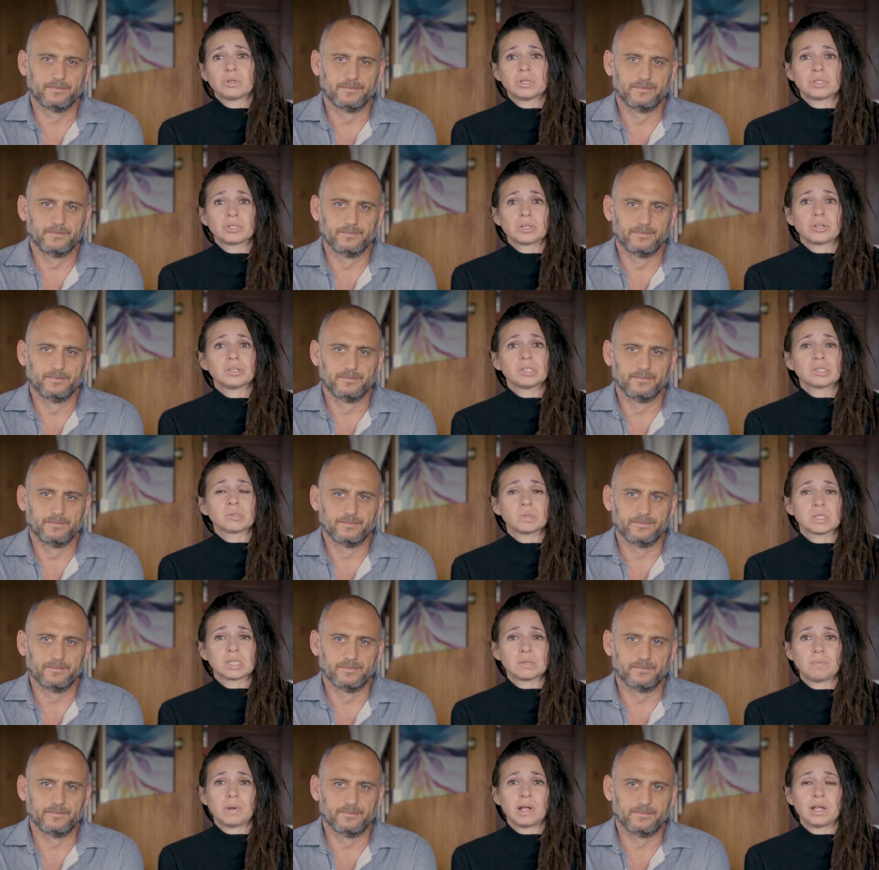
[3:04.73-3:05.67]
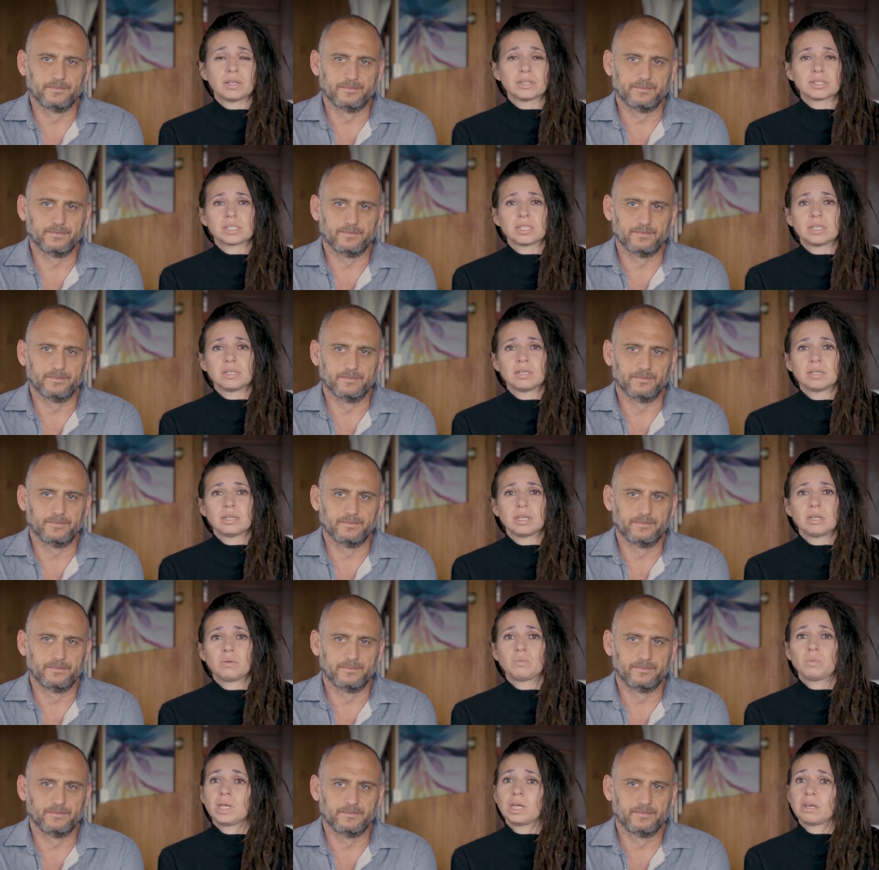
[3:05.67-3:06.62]
Speaker 1: where deterrence was a policy,
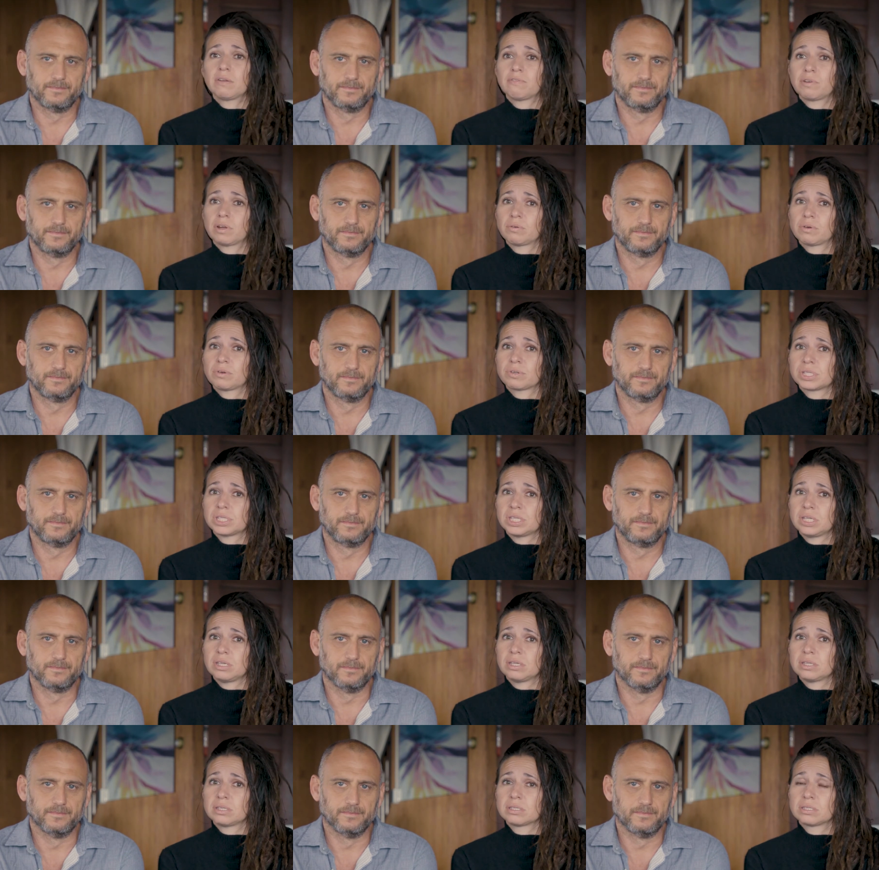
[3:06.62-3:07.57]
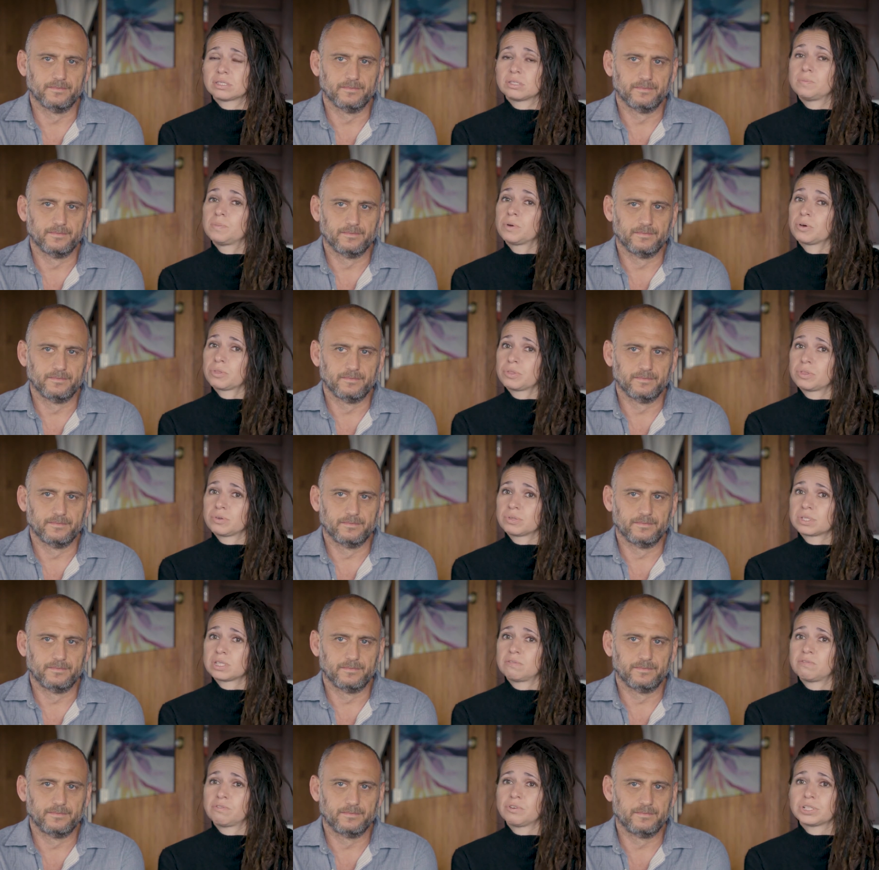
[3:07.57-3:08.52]
and we had a front row seat to both
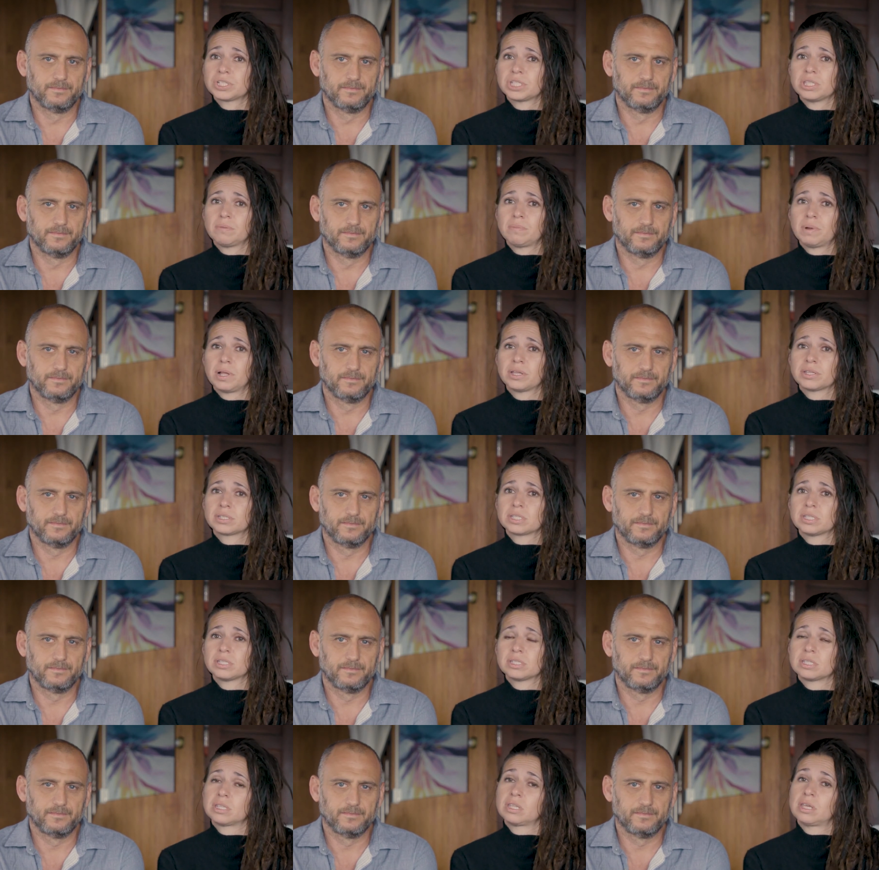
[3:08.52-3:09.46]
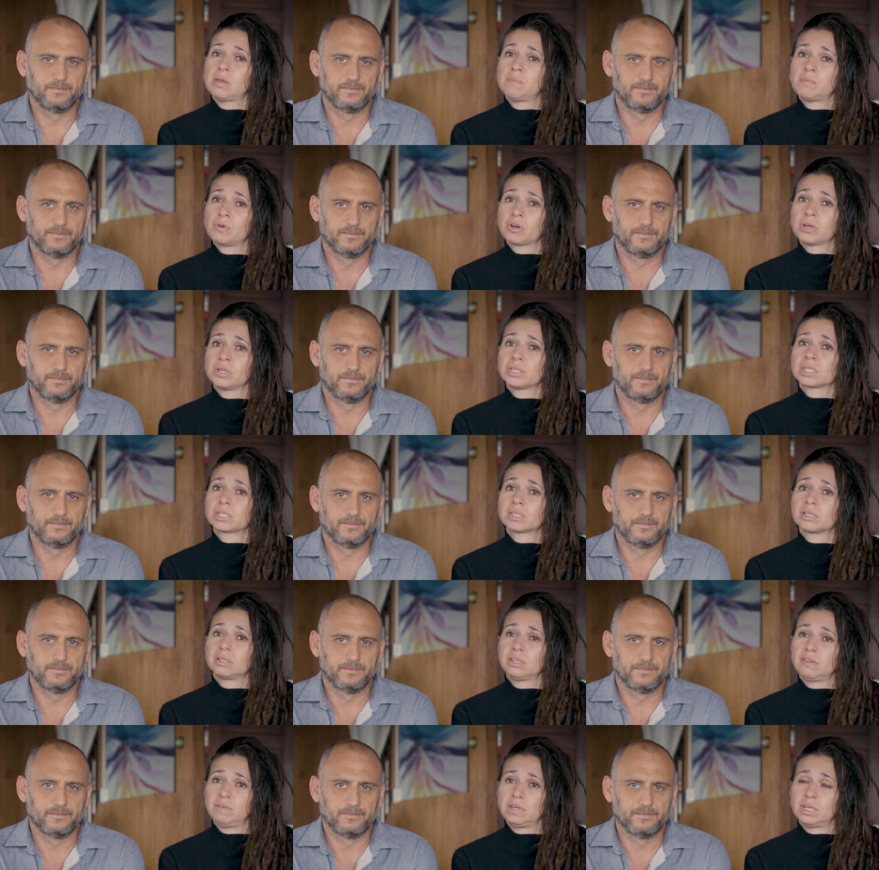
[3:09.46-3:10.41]
those enforcing the policies and the
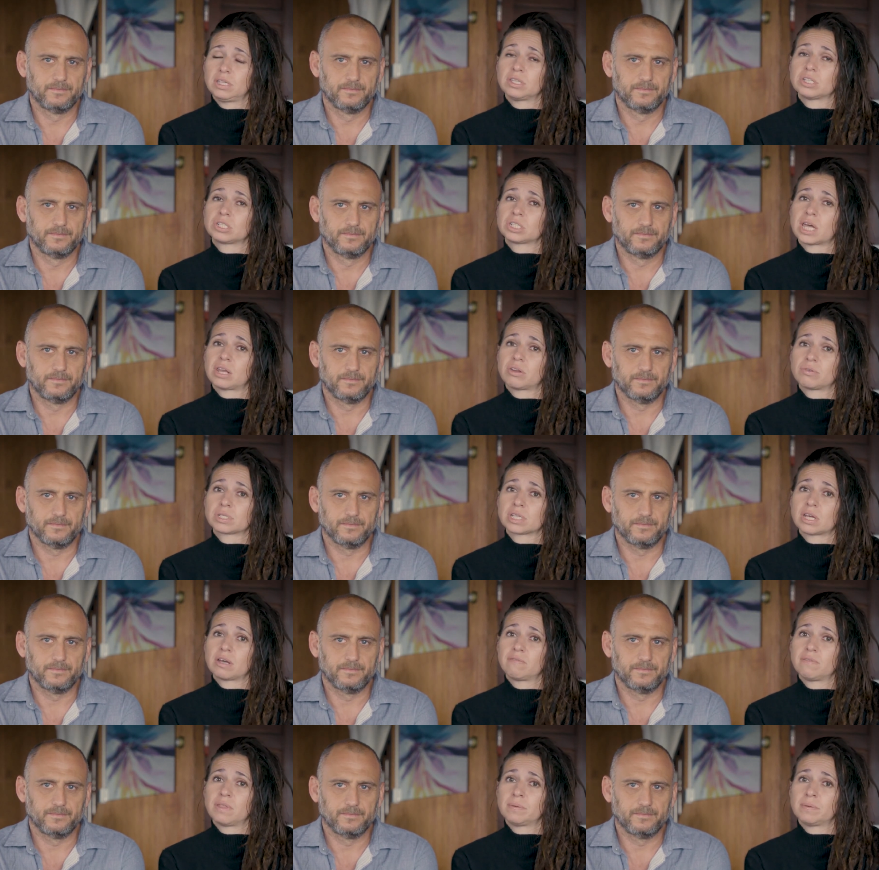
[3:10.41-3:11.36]
immigrants living in the shadows of